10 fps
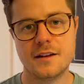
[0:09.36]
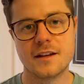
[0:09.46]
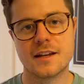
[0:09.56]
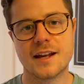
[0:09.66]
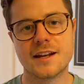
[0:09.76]

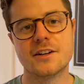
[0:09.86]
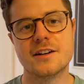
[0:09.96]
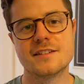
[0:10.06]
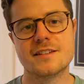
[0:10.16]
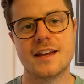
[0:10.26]
G'day,
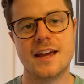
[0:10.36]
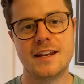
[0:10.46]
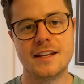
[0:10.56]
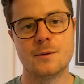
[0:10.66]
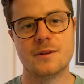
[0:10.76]
guys. Ed
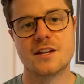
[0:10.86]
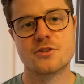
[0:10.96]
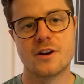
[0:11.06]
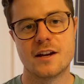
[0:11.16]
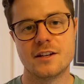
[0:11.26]
here with
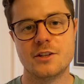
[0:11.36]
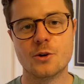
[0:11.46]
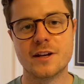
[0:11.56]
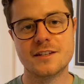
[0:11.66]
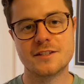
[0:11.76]
EngGrad,
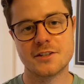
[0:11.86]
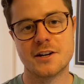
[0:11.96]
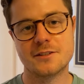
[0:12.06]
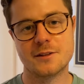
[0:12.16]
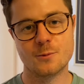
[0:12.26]
your
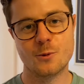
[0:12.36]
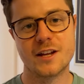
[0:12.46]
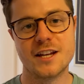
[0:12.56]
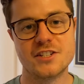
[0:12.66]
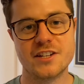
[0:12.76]
insight to the water
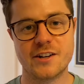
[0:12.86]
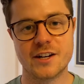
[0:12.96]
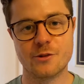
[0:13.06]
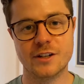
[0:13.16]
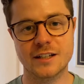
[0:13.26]
engineering
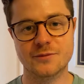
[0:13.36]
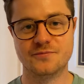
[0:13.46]
career.